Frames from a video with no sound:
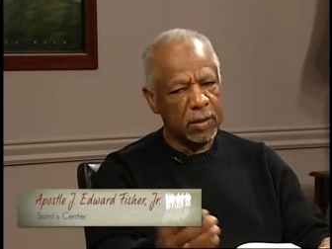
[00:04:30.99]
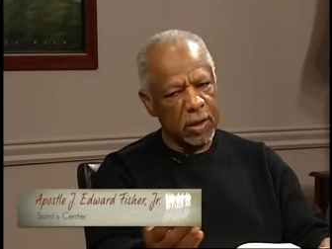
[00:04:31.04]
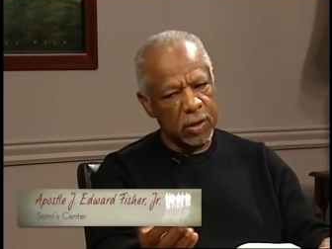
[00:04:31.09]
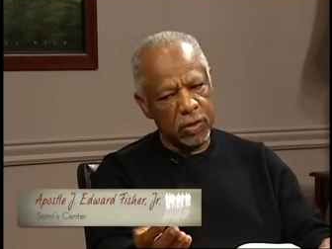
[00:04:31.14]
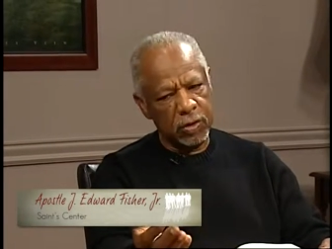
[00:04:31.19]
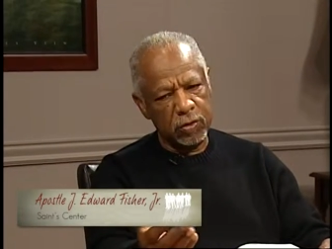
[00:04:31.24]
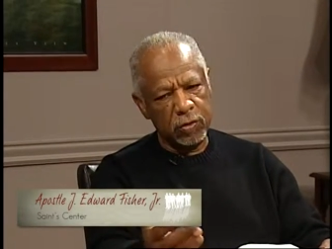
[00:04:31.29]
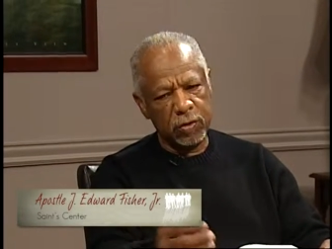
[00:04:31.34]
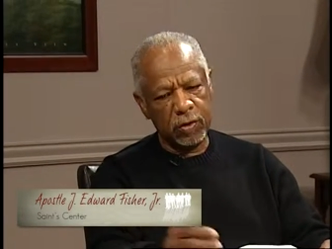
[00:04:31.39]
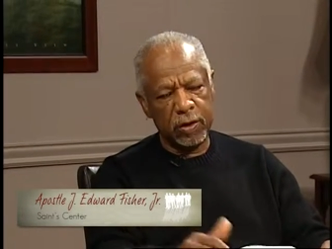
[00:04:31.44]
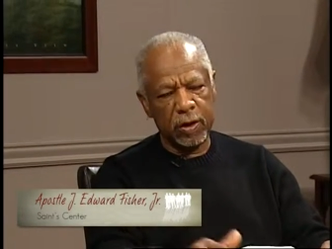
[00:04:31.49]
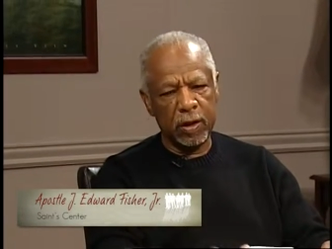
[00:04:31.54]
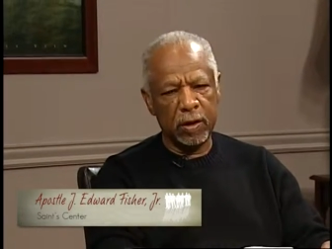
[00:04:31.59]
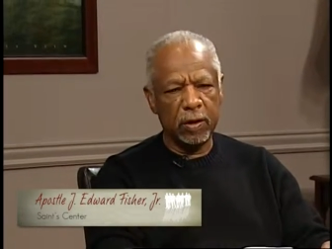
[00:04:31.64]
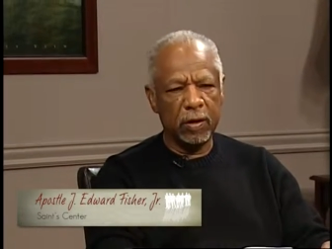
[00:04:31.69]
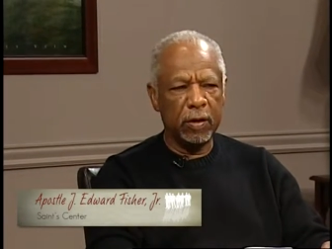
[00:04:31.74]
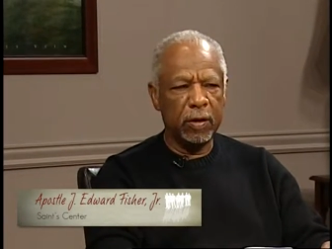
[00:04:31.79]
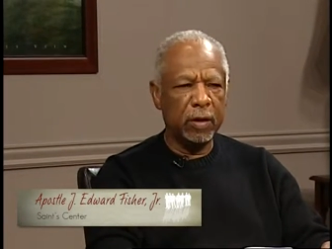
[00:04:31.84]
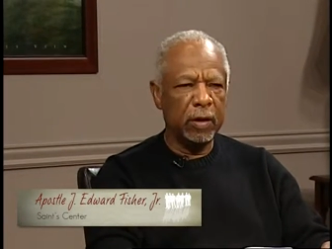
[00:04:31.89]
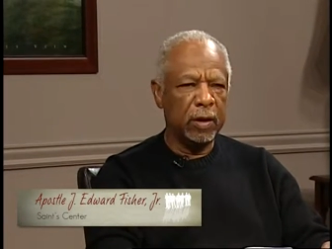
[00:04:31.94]
And as you said
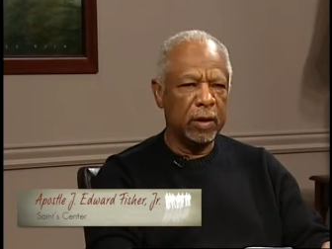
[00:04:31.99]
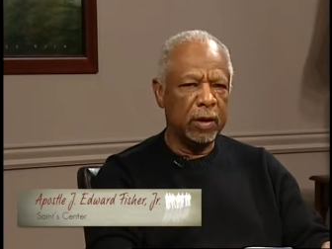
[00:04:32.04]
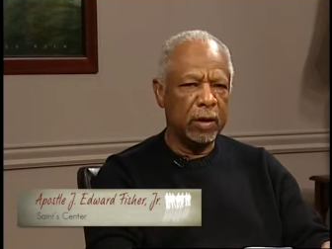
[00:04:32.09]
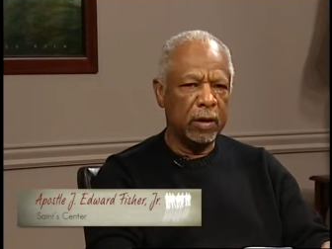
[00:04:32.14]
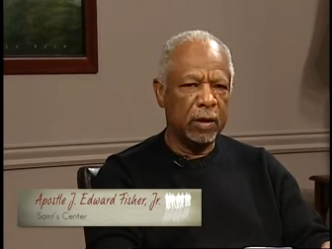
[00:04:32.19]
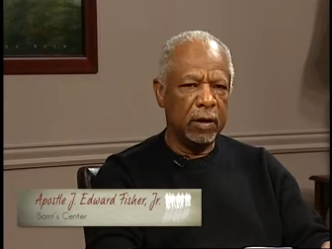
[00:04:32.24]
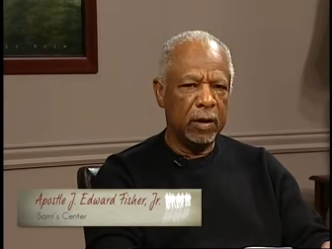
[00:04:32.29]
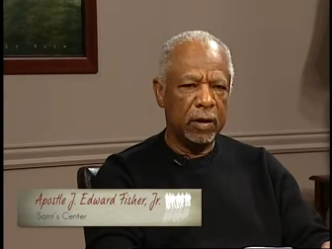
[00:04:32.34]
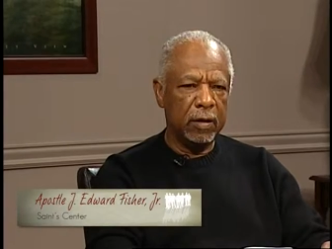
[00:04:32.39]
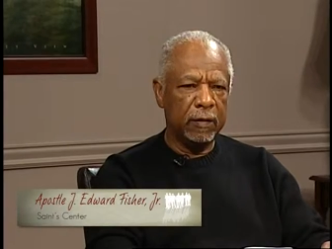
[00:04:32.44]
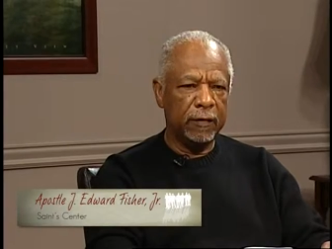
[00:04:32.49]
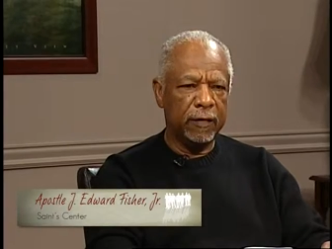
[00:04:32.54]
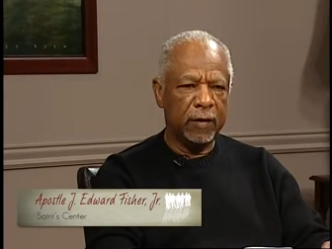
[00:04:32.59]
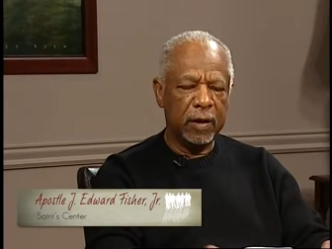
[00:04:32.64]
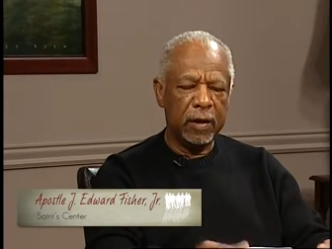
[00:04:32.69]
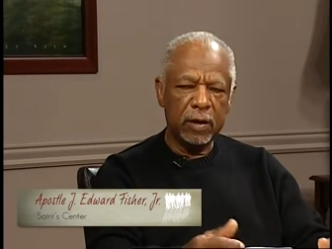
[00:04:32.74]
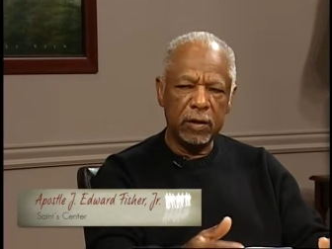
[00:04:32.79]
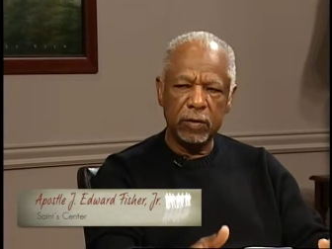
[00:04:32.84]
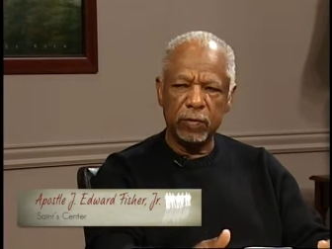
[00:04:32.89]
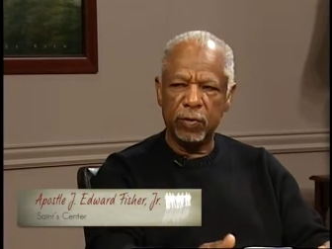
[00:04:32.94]
earlier, for
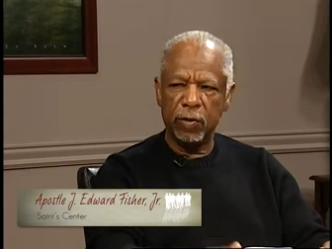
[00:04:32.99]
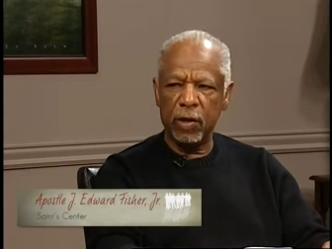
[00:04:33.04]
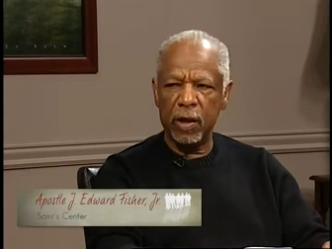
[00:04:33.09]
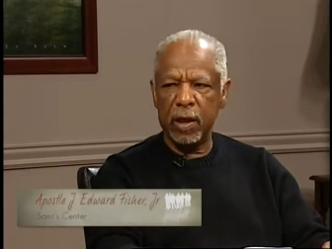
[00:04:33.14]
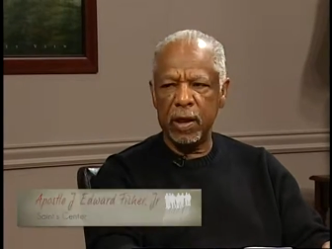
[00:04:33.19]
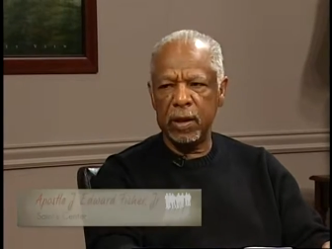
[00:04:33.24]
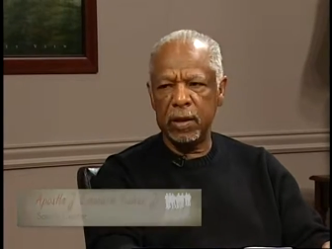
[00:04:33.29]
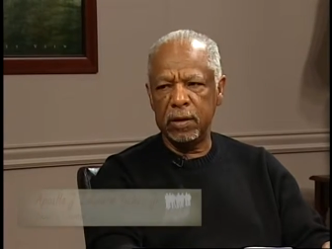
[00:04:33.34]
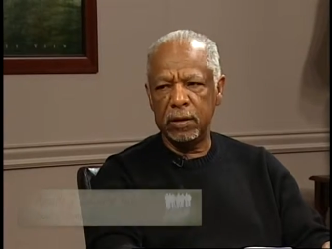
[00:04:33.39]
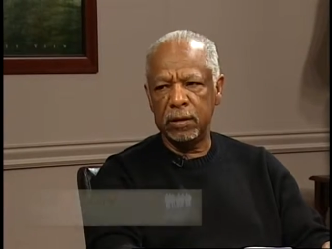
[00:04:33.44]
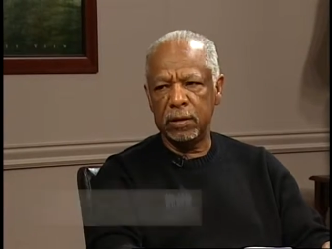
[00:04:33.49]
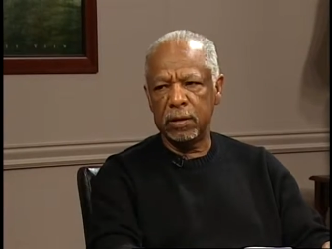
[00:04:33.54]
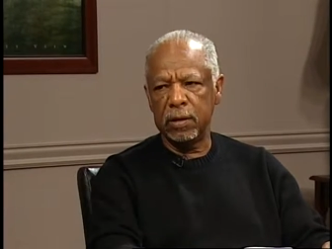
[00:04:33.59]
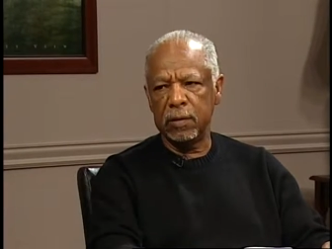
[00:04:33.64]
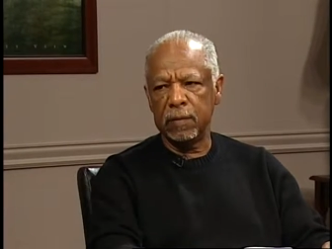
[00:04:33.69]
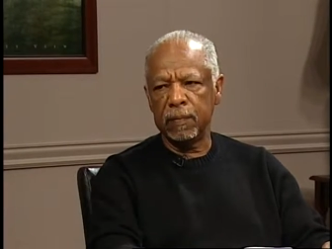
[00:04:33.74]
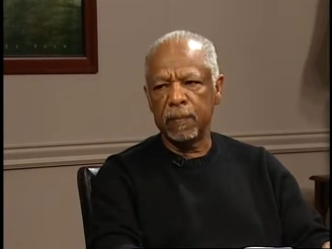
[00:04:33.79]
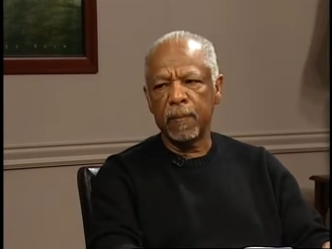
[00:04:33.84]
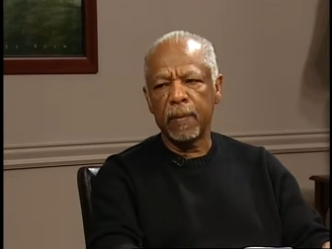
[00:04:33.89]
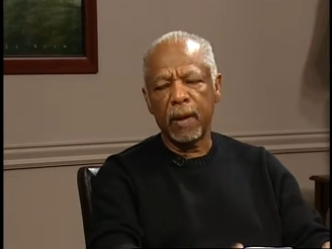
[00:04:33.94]
his praise
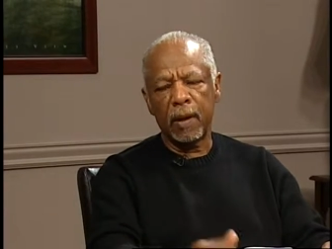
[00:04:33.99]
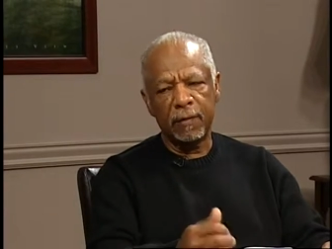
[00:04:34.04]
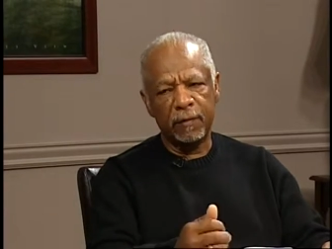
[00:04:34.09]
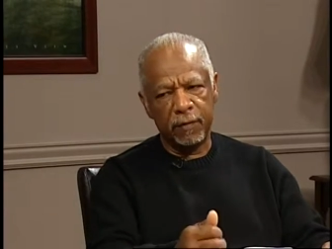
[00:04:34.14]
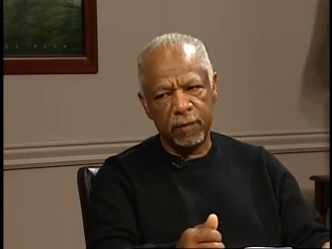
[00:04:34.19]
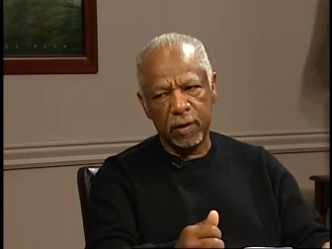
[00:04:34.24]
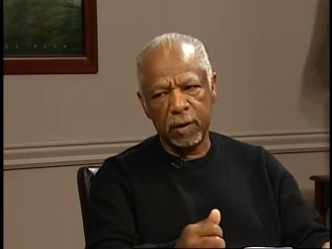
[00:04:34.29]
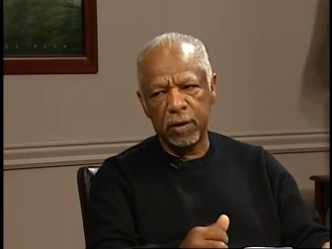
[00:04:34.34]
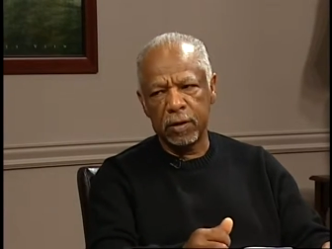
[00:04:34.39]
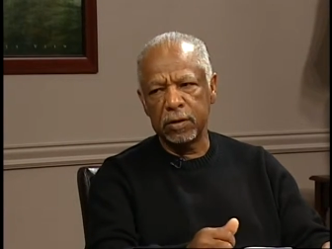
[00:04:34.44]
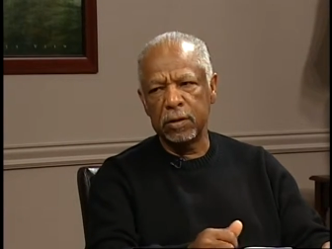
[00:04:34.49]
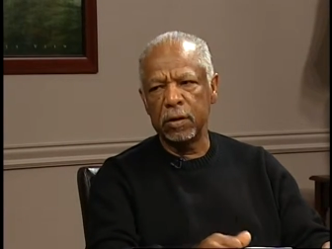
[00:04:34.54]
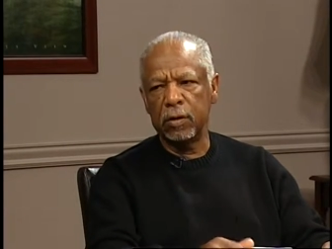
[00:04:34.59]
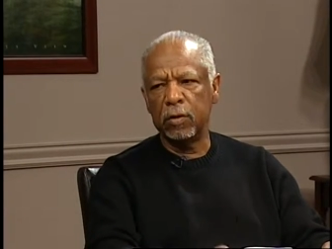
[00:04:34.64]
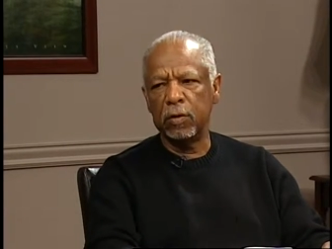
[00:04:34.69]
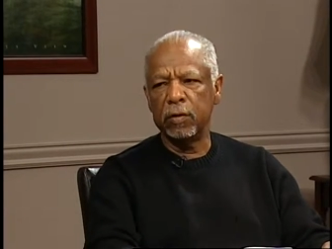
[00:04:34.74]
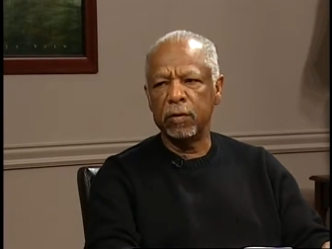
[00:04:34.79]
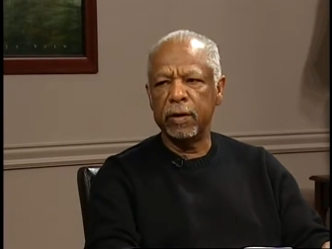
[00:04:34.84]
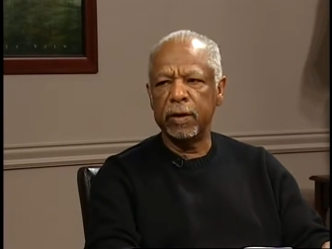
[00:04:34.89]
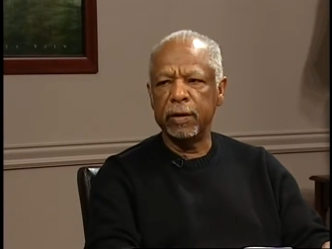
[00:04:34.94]
and for his glory.